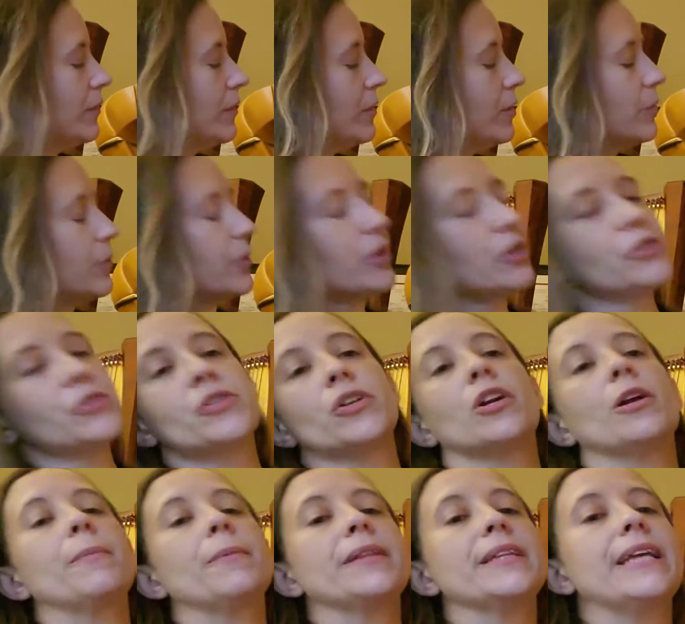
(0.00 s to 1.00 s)
So we're going to start
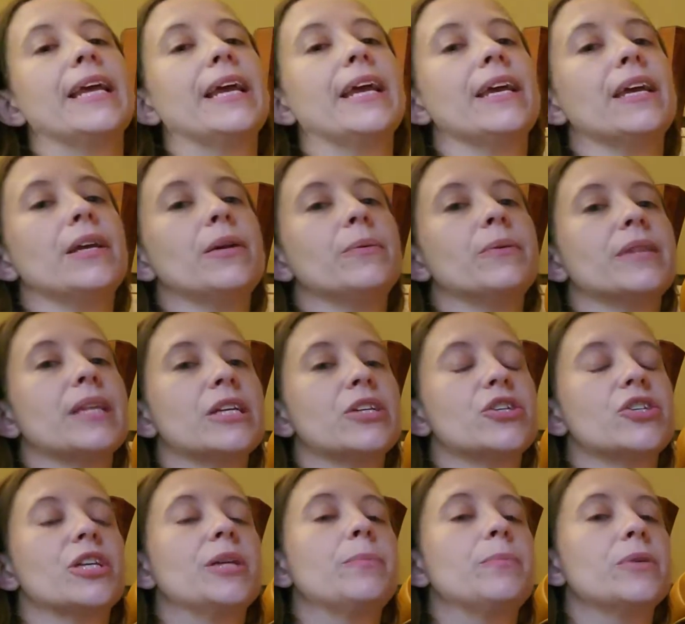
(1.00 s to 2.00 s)
up on the A with that
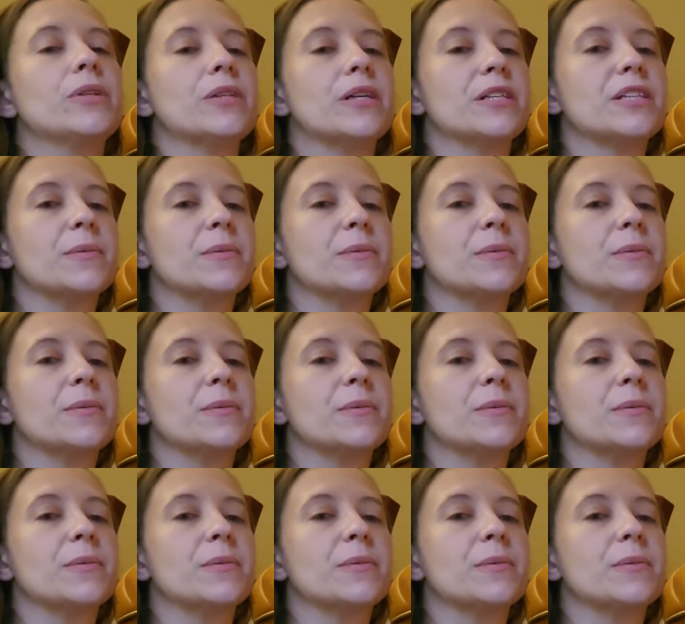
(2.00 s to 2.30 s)
shape we talked